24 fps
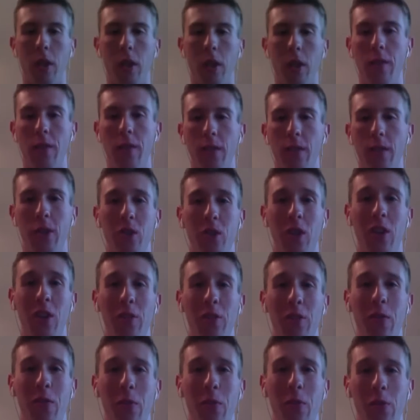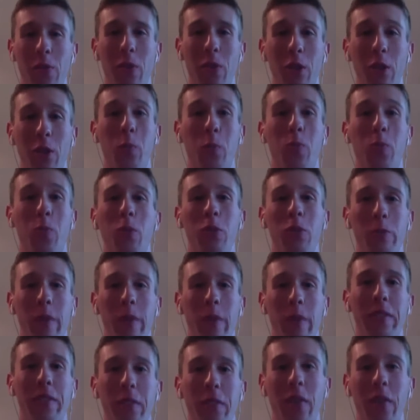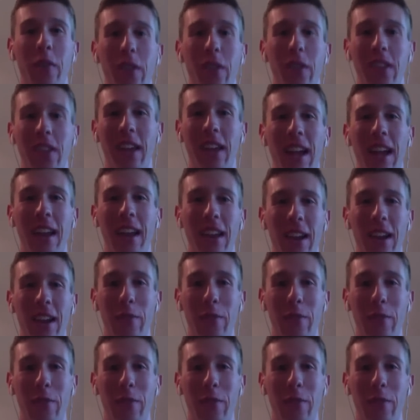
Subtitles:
first off, disproves my theory that